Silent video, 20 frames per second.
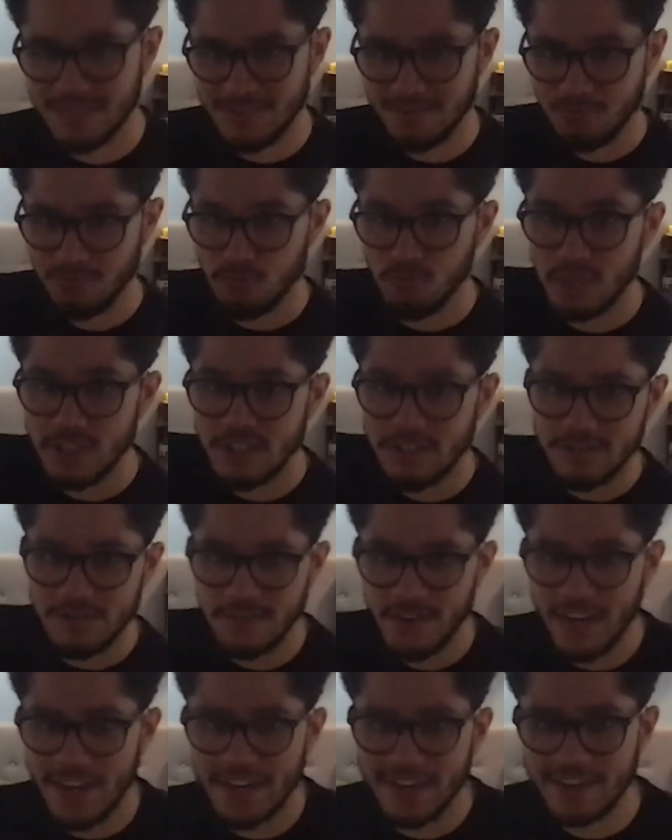
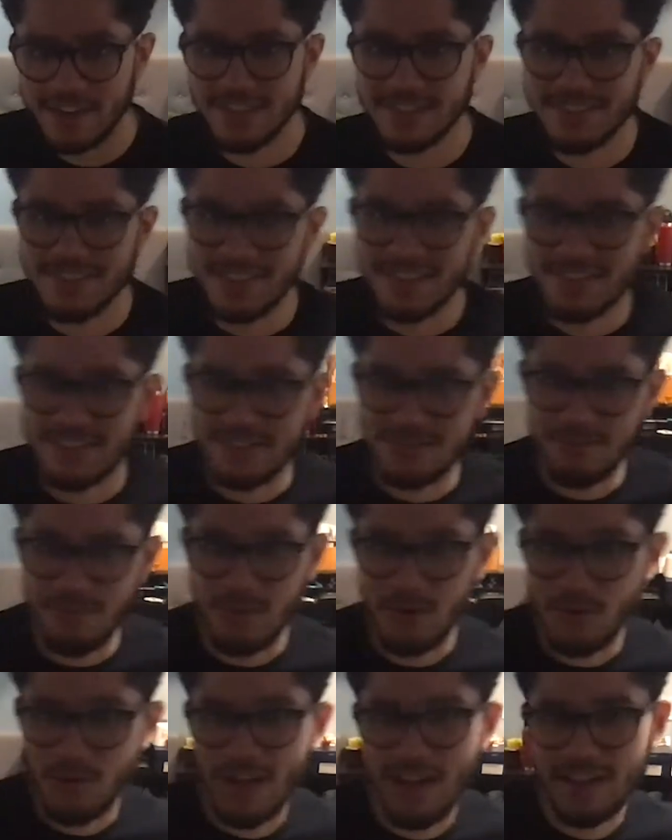redefining our sense of
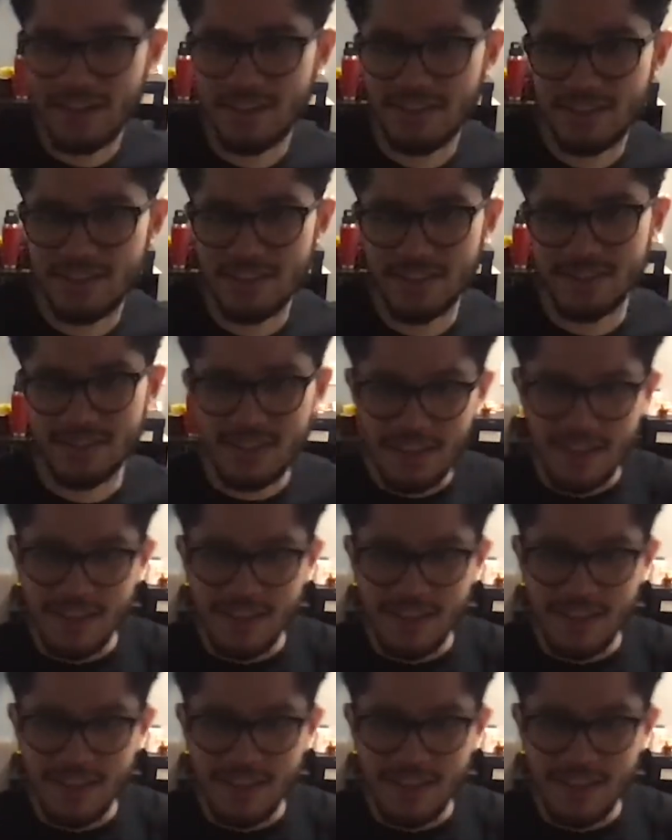morality and,